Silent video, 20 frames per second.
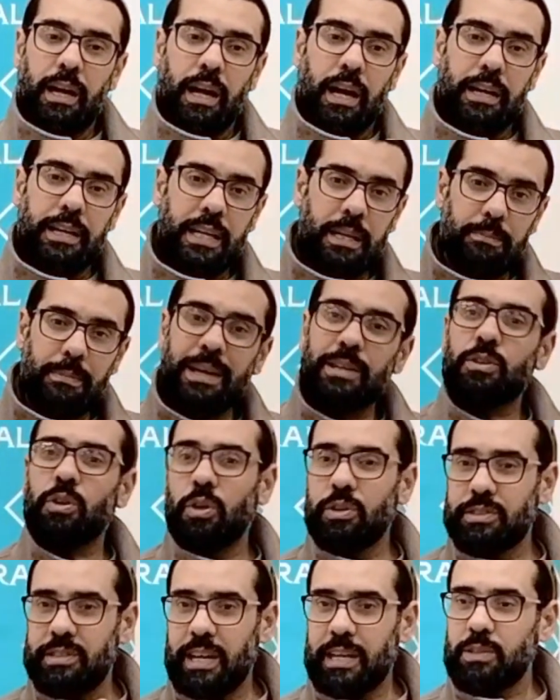And he made
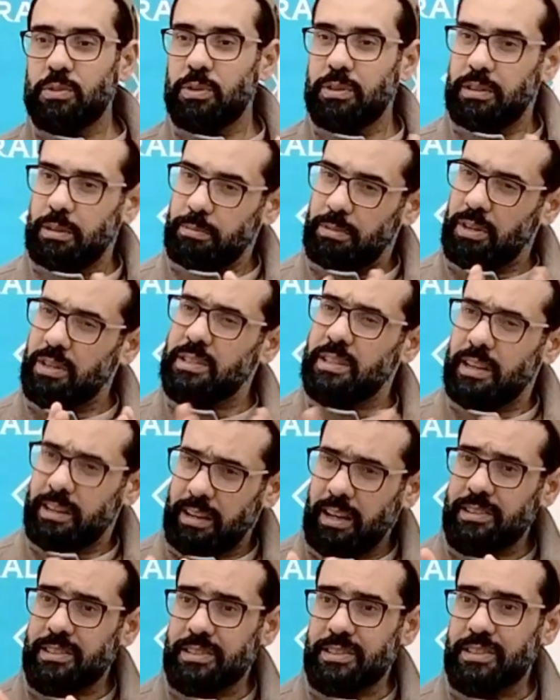contact with them because they're
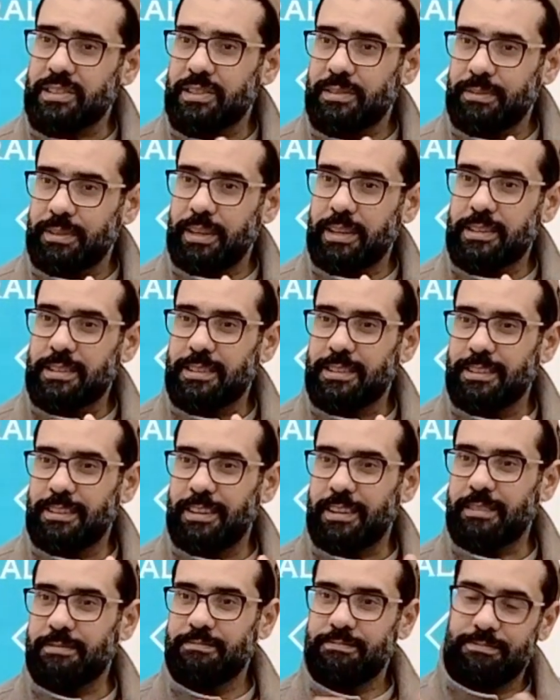cousins. Yes,
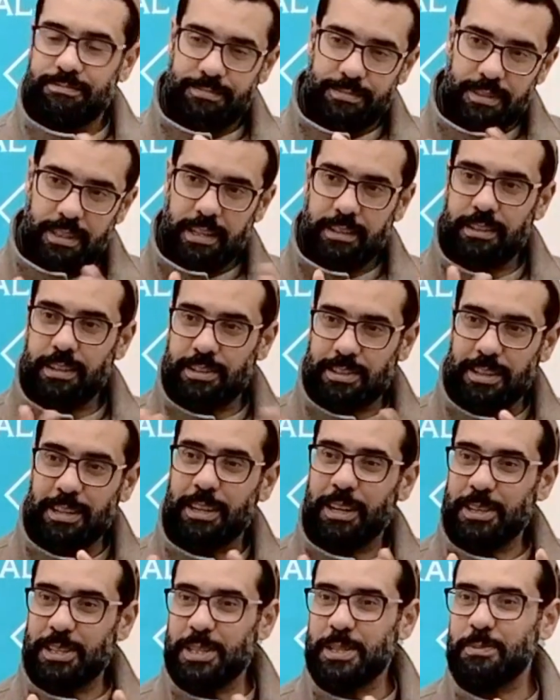they're distant
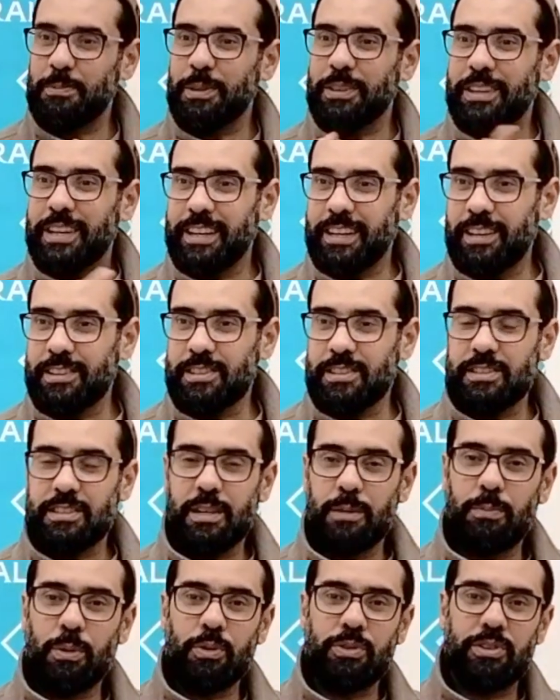cousins, but they're cousins.
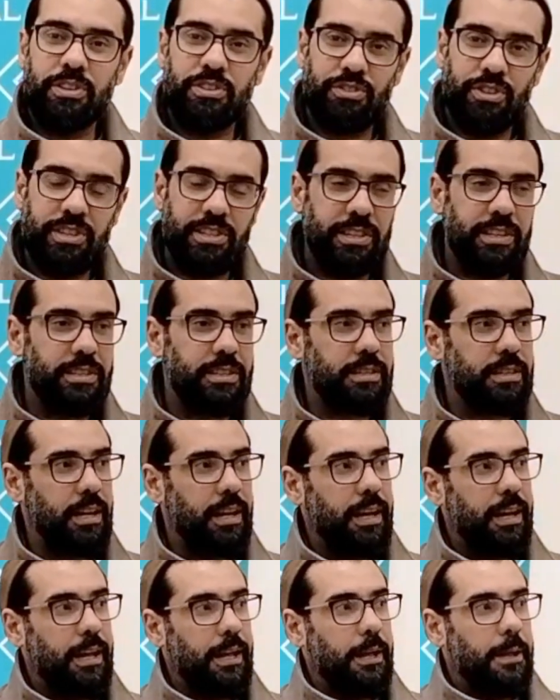They're both Idrisids.
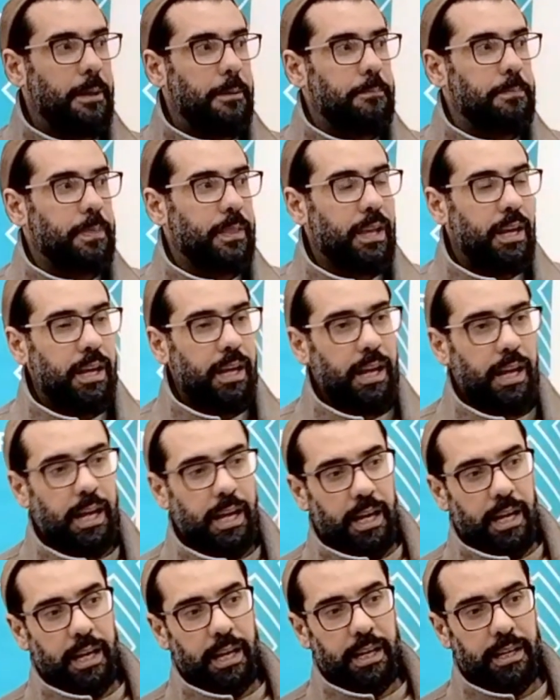
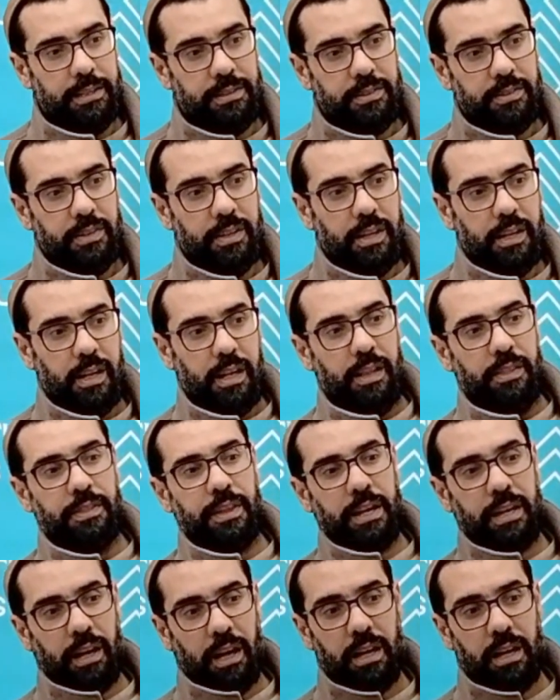And they